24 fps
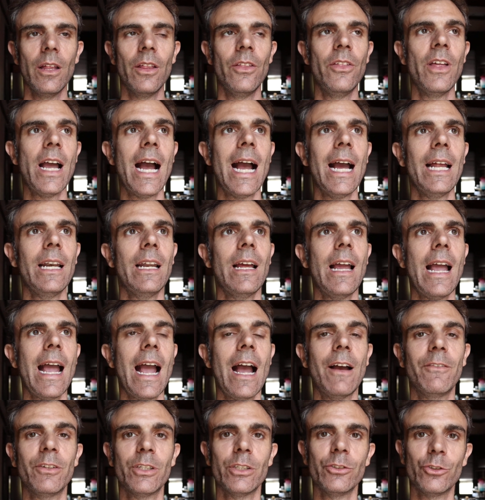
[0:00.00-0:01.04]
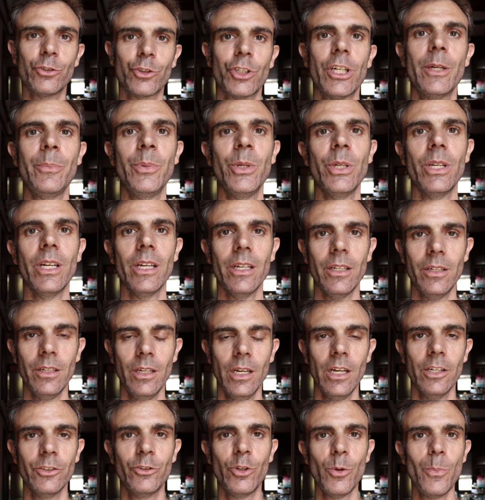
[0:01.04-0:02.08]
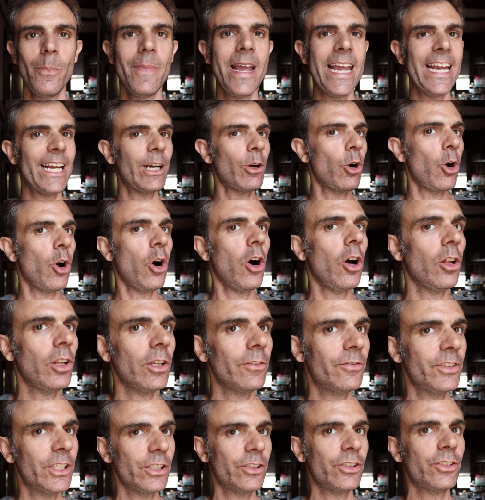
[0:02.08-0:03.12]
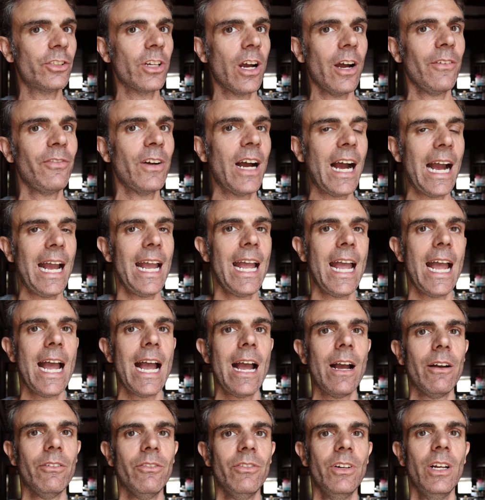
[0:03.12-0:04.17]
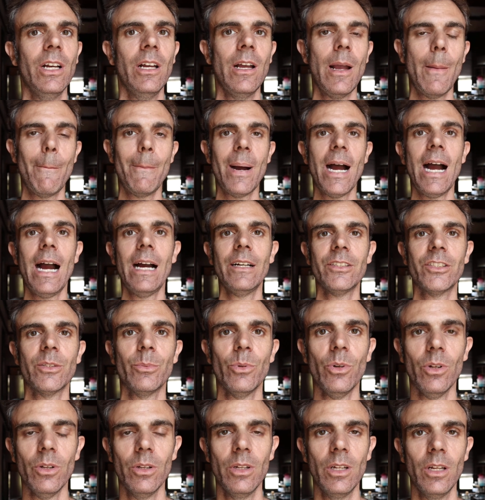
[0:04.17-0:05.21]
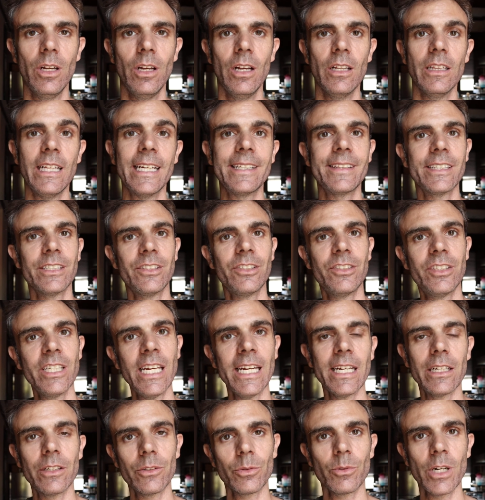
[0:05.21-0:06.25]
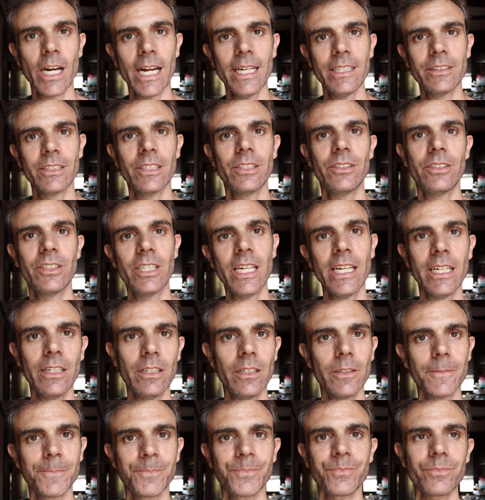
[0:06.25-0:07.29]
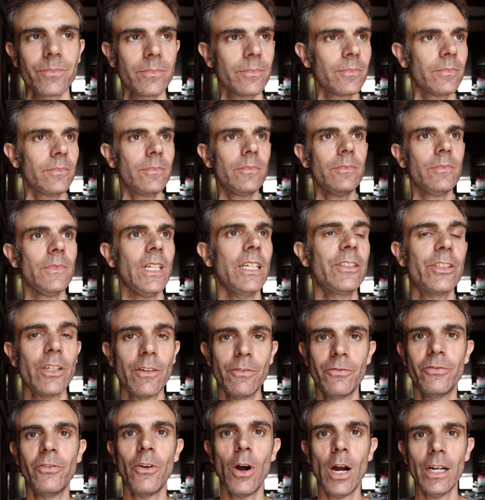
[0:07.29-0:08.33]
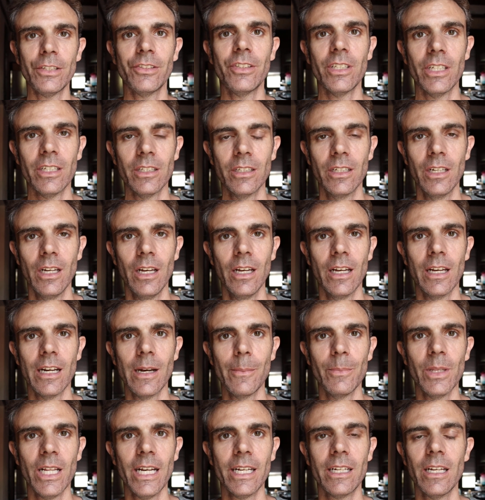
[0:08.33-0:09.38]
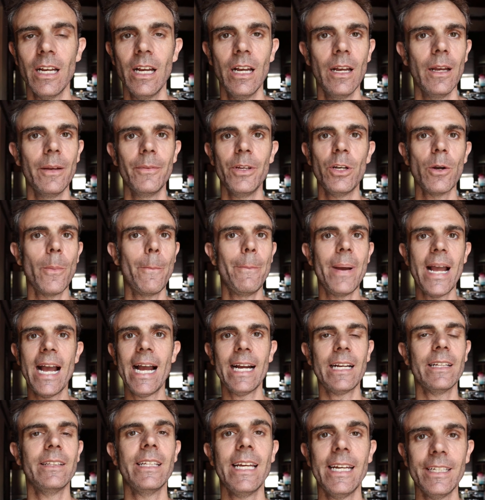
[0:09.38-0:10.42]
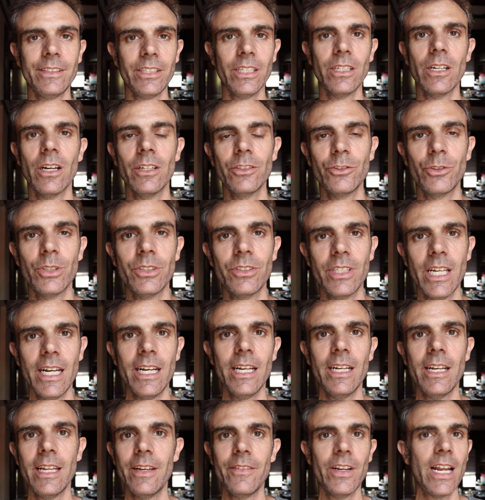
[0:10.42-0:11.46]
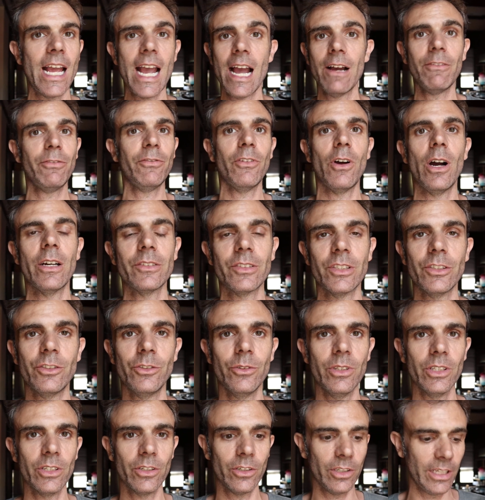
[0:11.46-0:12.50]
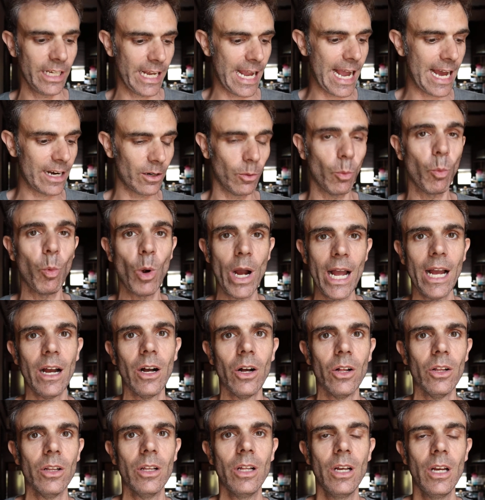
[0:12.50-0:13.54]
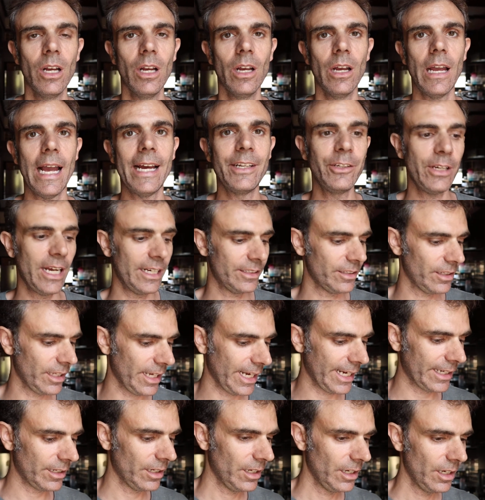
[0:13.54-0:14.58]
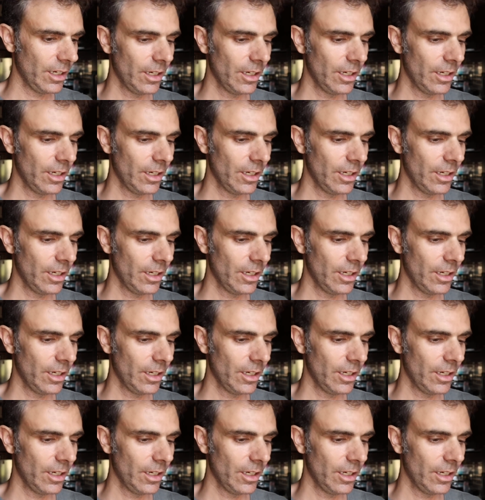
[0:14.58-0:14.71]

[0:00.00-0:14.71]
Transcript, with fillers: that have contributed to make all of the stuff I have possible. Like the sink, right? The sink is a faucet. And I'm like, you know, back in the 1800s, they didn't even have faucets. You literally had a well and you had to like,